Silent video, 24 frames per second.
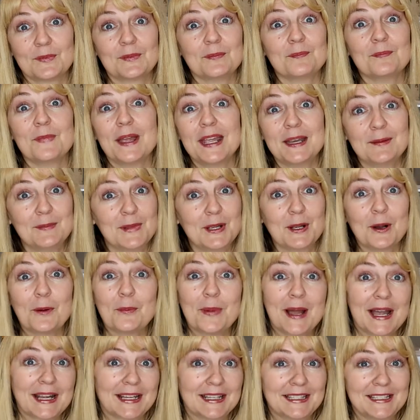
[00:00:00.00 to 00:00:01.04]
made me go
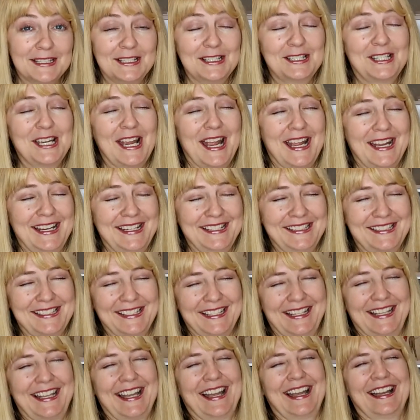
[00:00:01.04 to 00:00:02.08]
back in and change
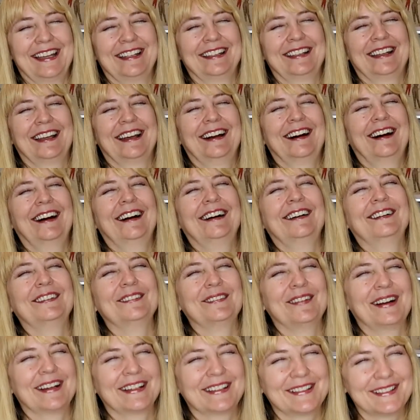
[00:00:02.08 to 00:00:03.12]
again.
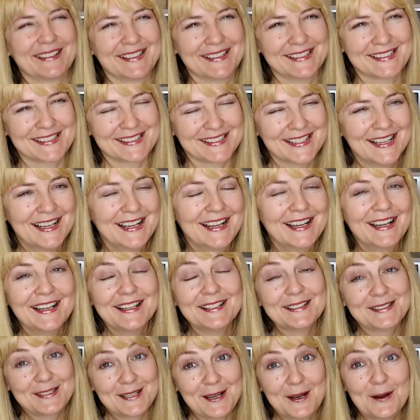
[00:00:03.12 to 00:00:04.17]
Oh my goodness.
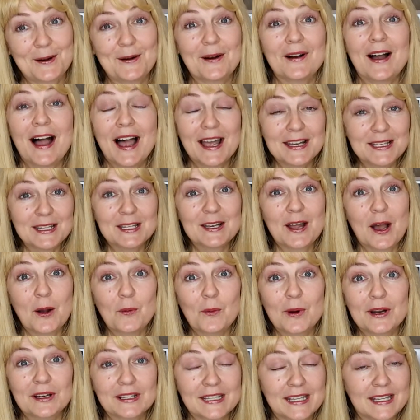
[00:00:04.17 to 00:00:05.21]
So I did
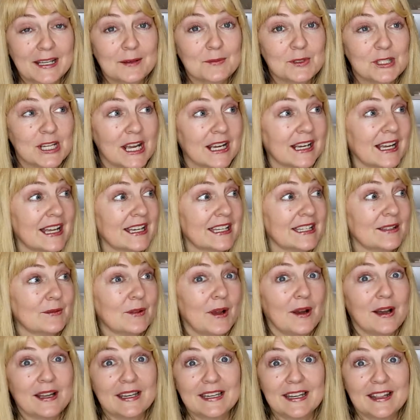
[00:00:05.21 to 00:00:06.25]
not wear gingham check. I
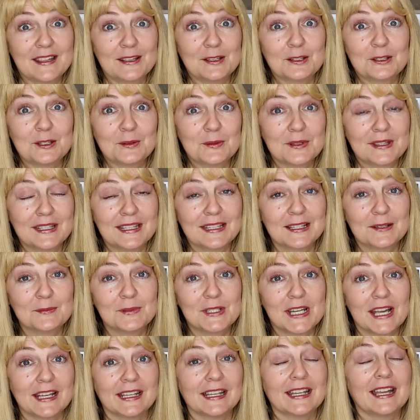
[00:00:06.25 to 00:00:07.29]
didn't want anything to do with gingham
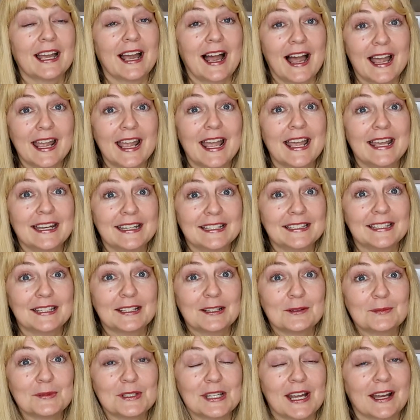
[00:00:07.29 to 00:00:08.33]
check. I hated
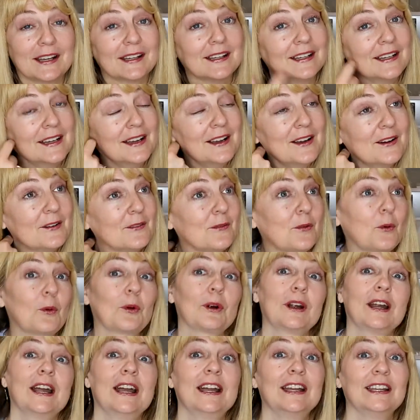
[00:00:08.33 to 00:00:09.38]
gingham check
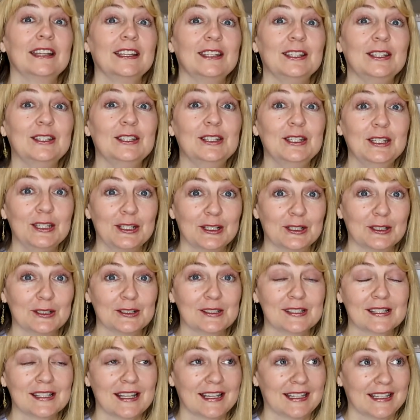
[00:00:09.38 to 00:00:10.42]
for
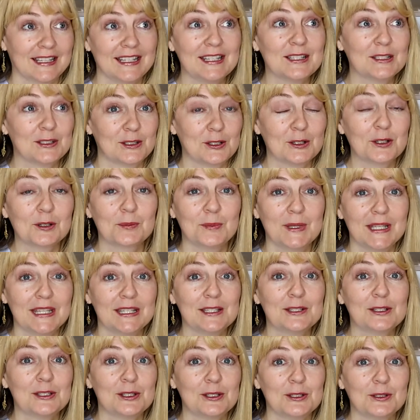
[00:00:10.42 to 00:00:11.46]
years. Like it took me
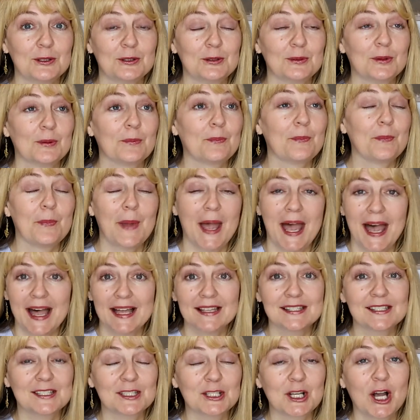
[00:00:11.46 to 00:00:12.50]
into
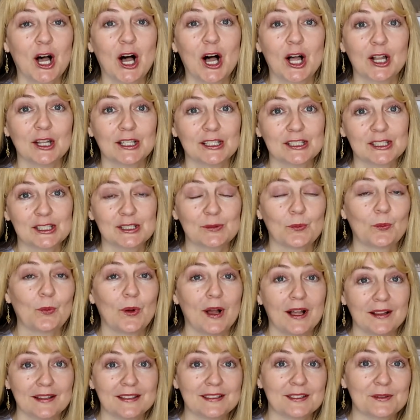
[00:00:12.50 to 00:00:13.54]
past college,
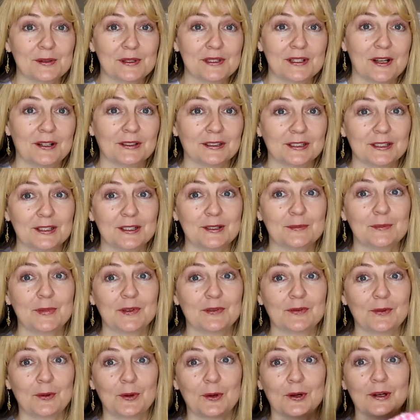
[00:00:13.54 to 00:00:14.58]
well into adulthood
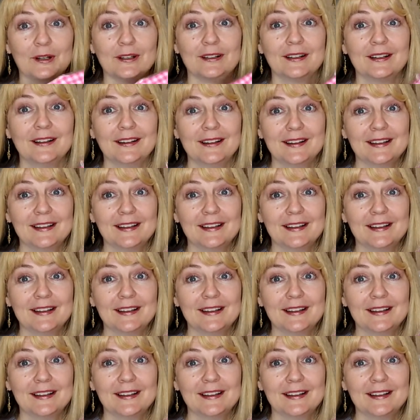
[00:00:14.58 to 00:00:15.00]
before